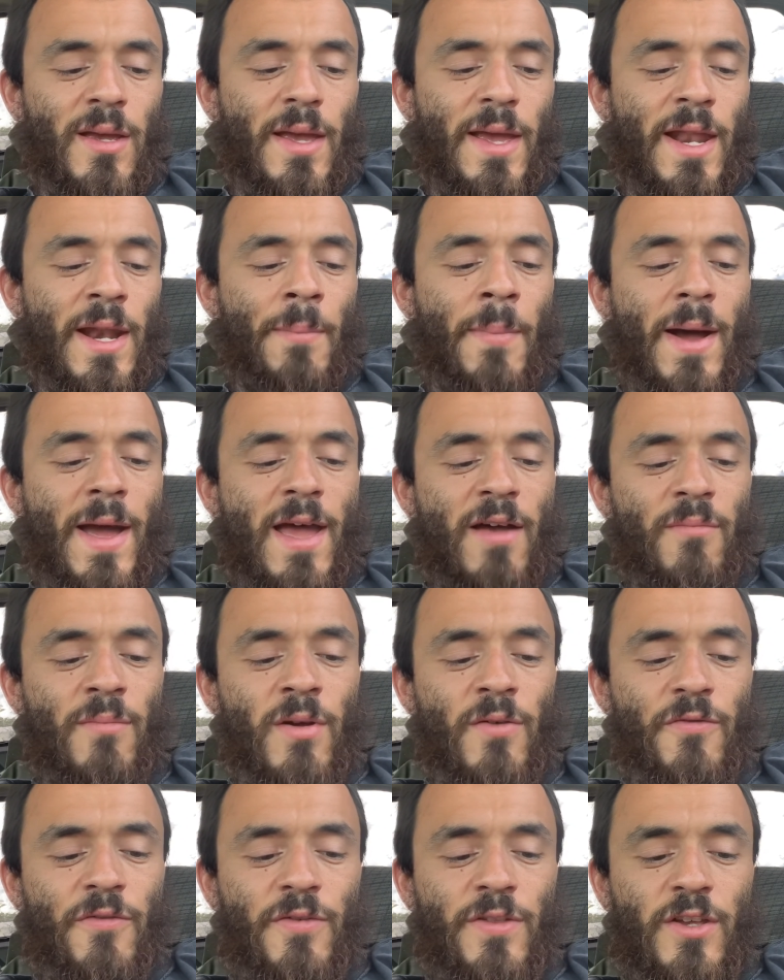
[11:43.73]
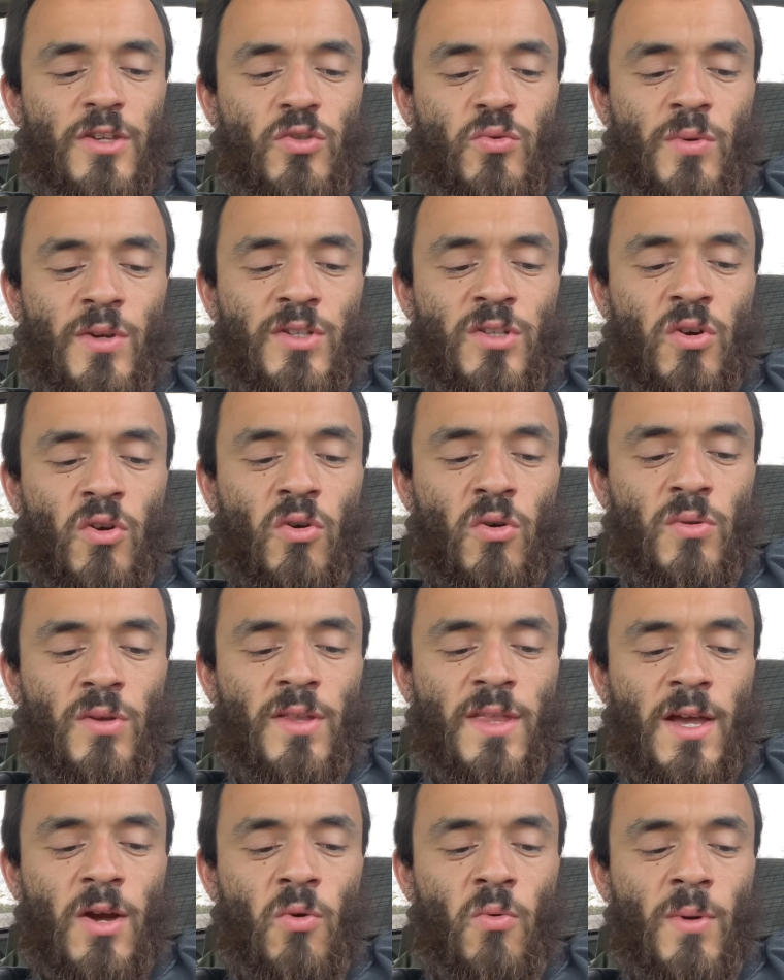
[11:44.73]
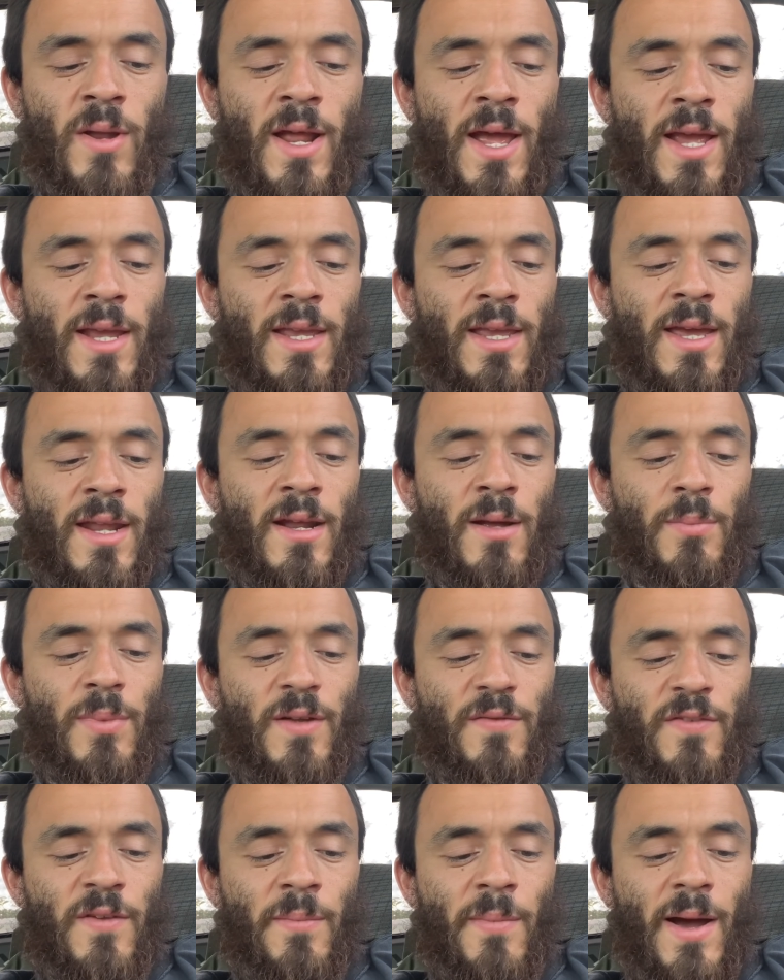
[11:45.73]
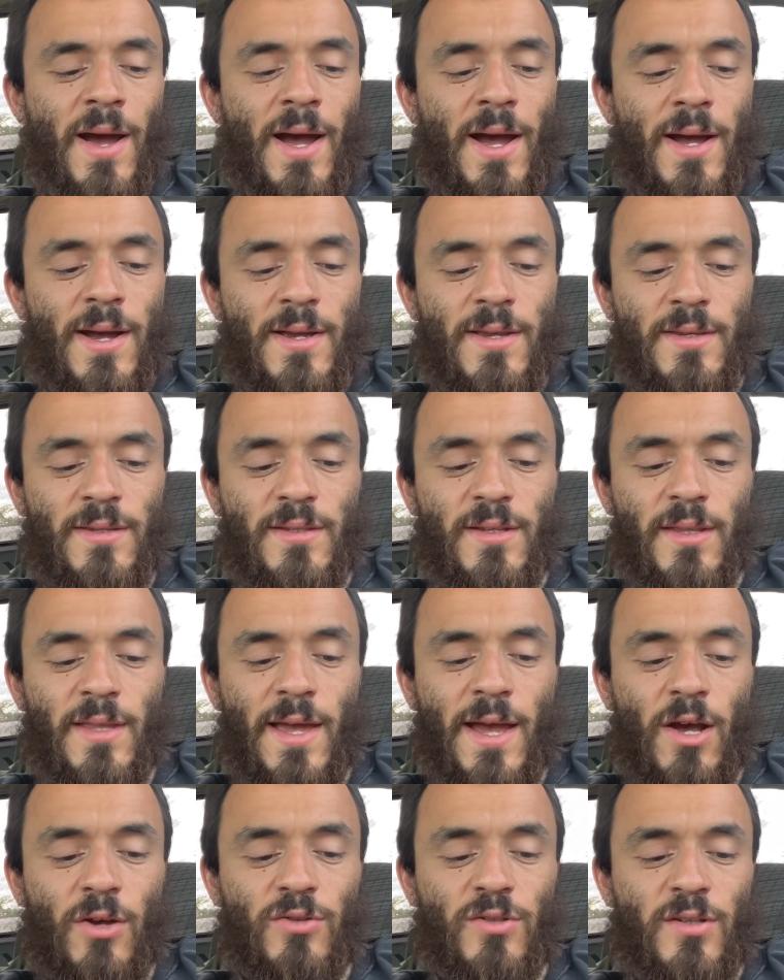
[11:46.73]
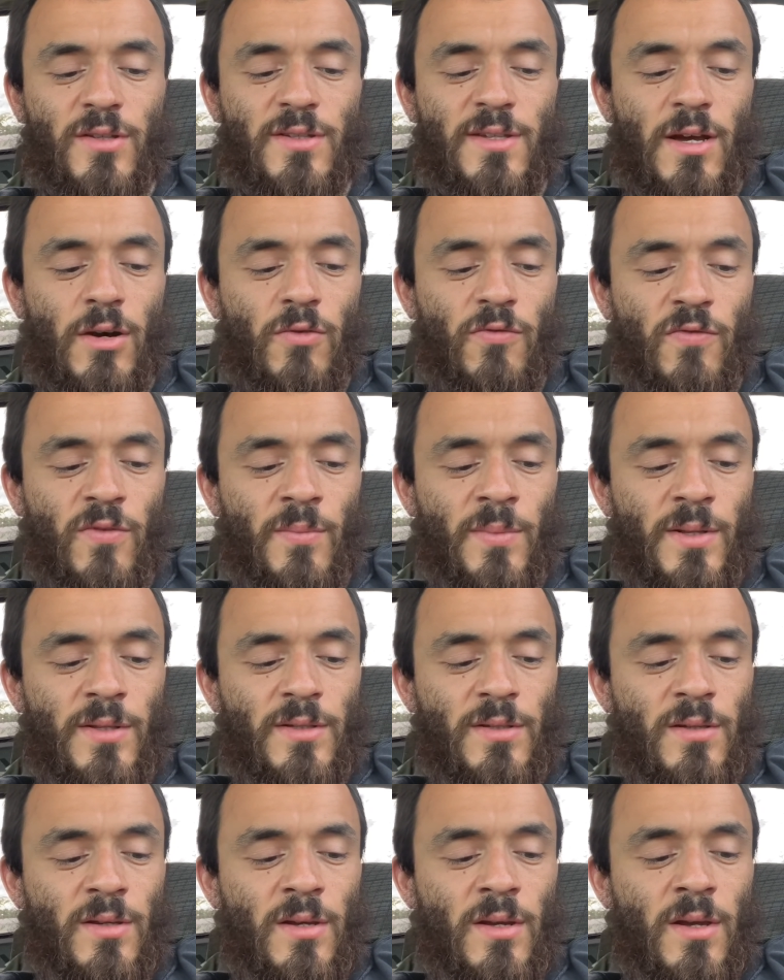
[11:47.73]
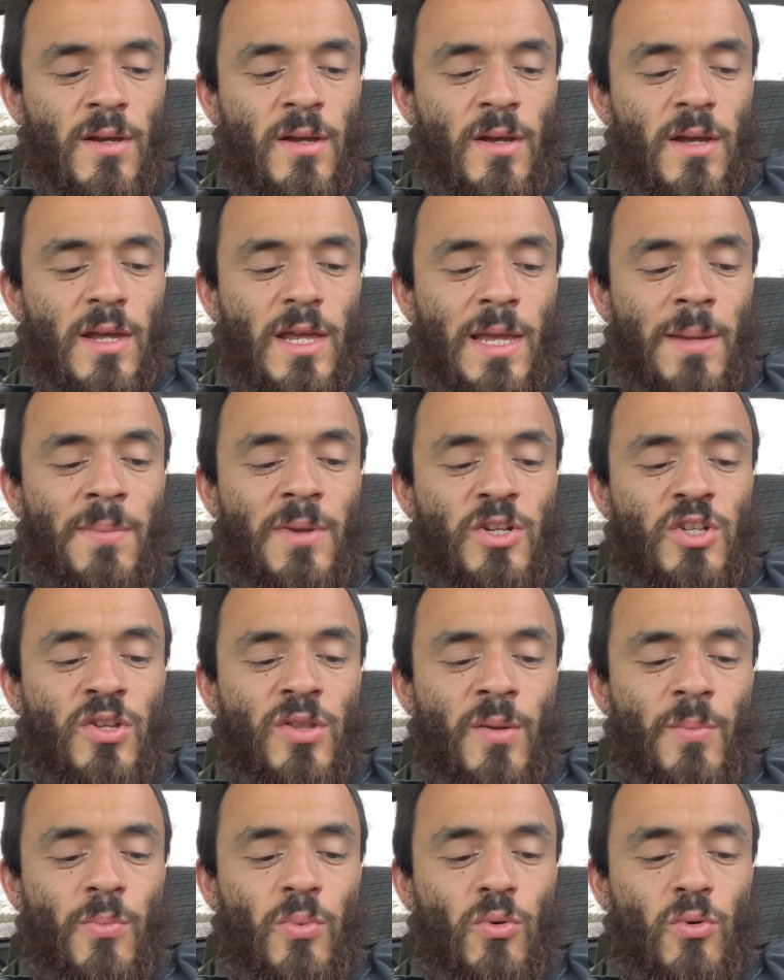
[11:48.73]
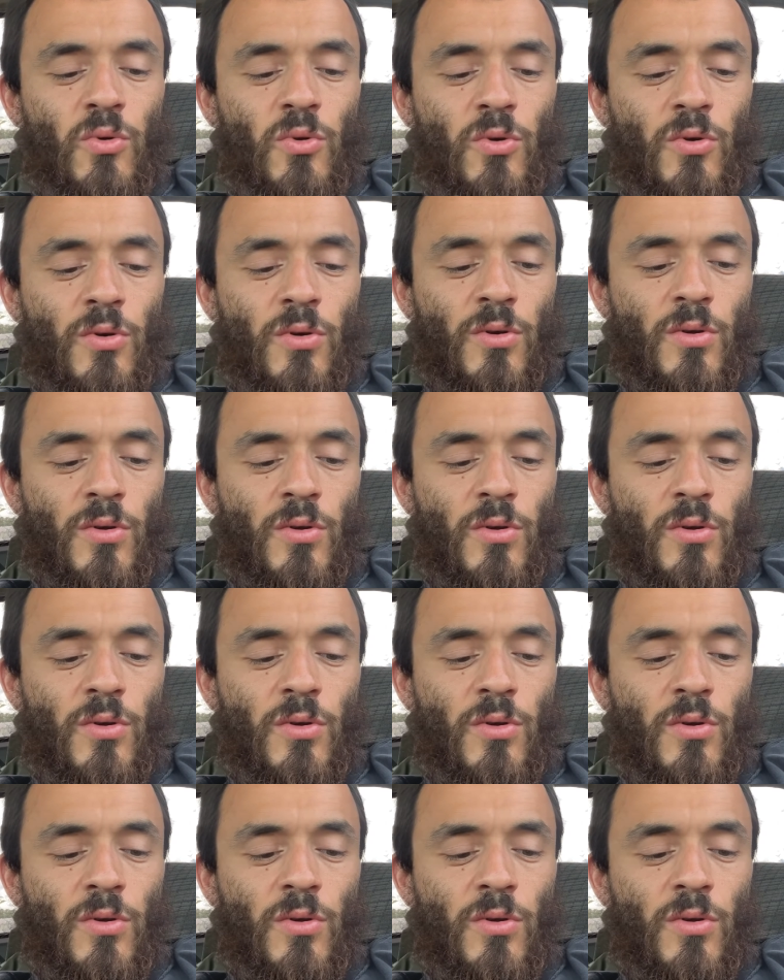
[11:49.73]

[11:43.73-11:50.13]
And it might have been for this reason only that when I again uplifted my eyes to the house itself from its image in the pool,